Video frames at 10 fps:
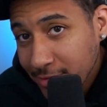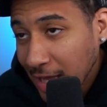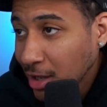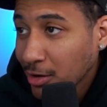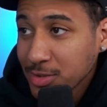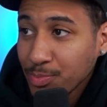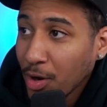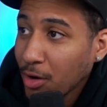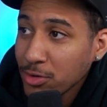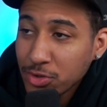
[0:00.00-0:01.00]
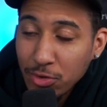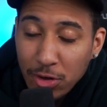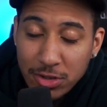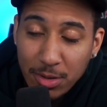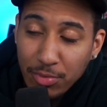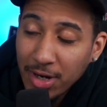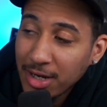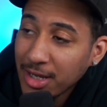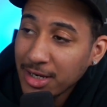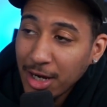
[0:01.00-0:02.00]
They lost Paul George. They're
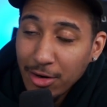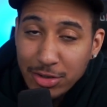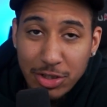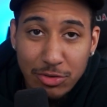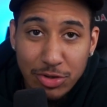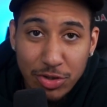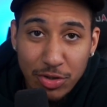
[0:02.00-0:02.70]
bringing in Derrick Jones Jr.